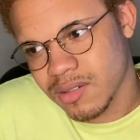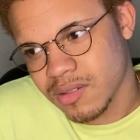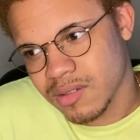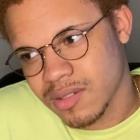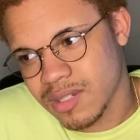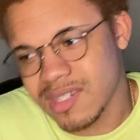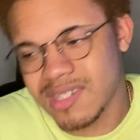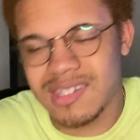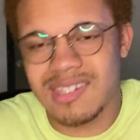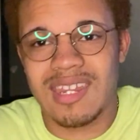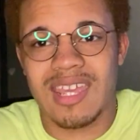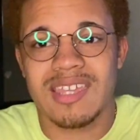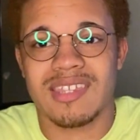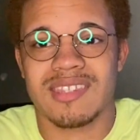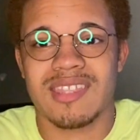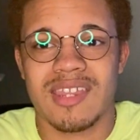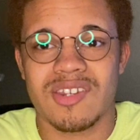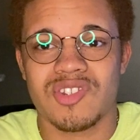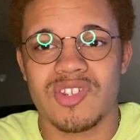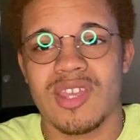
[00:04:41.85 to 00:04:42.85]
since
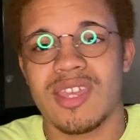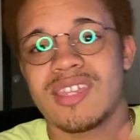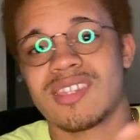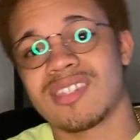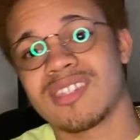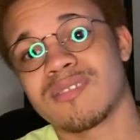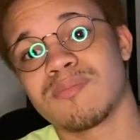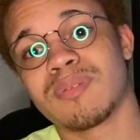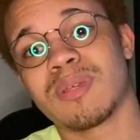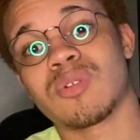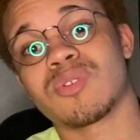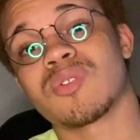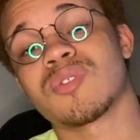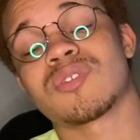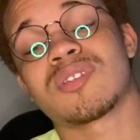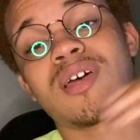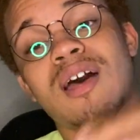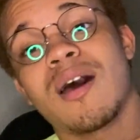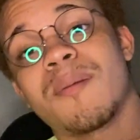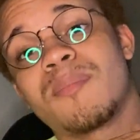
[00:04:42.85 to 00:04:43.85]
Next.js is built on
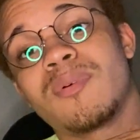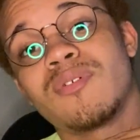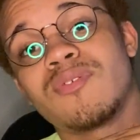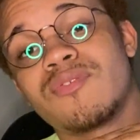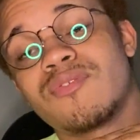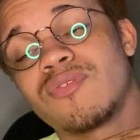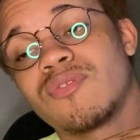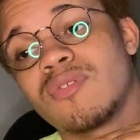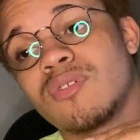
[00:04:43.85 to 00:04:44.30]
top of